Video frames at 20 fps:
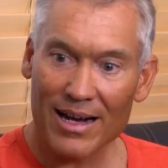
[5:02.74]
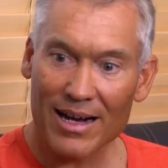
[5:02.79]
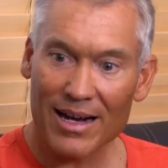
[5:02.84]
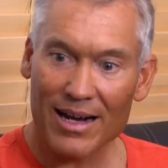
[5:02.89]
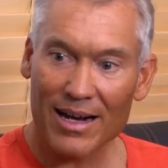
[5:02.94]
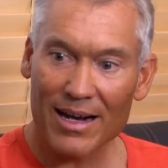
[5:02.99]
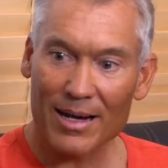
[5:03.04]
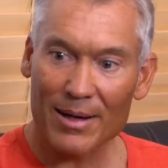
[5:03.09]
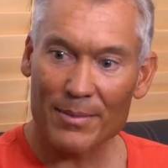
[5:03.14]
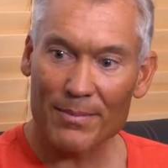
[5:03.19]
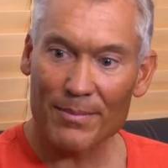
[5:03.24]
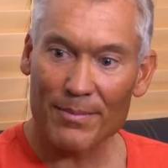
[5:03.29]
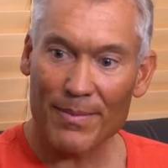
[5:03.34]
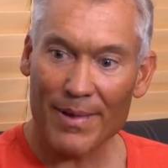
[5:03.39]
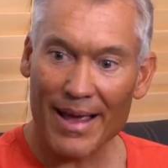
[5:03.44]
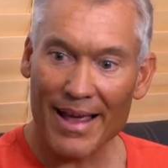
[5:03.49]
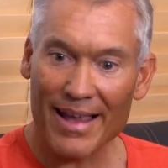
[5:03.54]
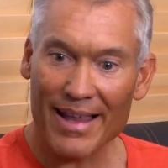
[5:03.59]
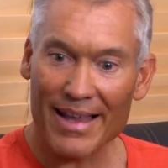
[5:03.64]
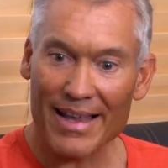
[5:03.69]
Um,
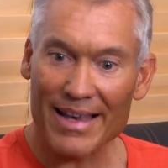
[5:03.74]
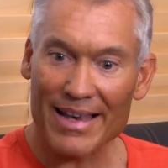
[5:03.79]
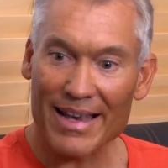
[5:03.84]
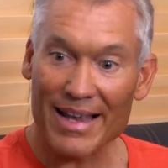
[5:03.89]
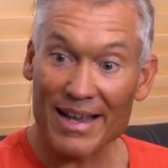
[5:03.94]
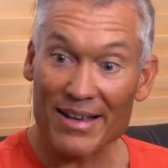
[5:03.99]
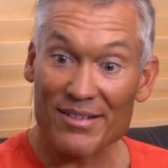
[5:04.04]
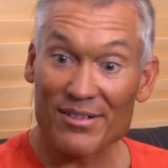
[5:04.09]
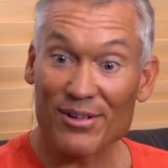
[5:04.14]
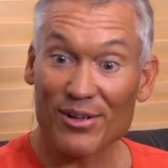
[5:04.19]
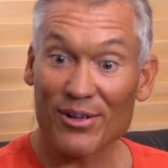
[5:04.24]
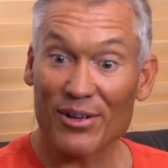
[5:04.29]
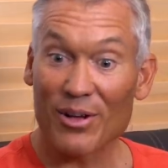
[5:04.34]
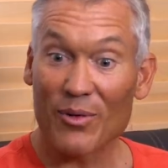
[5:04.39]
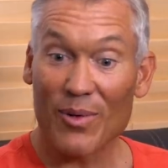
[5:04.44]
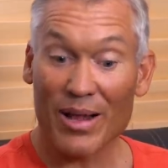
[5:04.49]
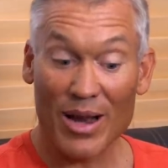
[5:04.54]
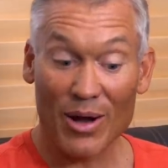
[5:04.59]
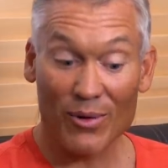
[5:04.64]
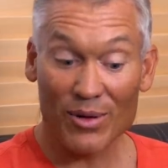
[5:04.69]
and, and
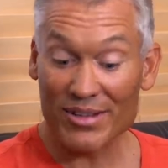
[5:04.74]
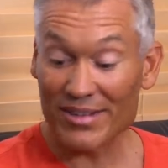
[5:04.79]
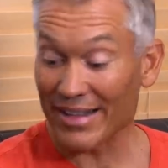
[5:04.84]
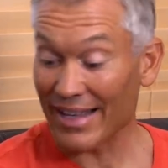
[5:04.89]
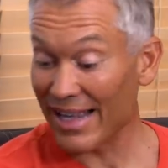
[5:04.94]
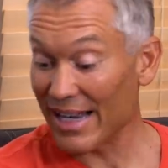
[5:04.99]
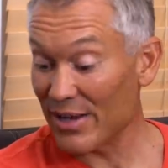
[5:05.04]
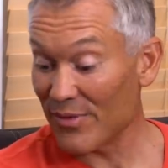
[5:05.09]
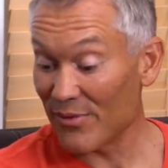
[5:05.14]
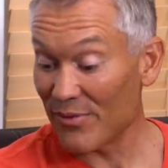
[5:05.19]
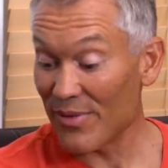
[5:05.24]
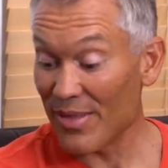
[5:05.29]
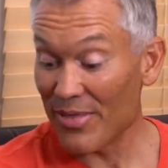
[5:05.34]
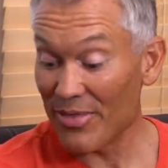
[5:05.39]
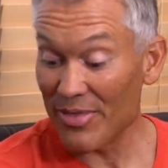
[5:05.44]
certainly when I was kind of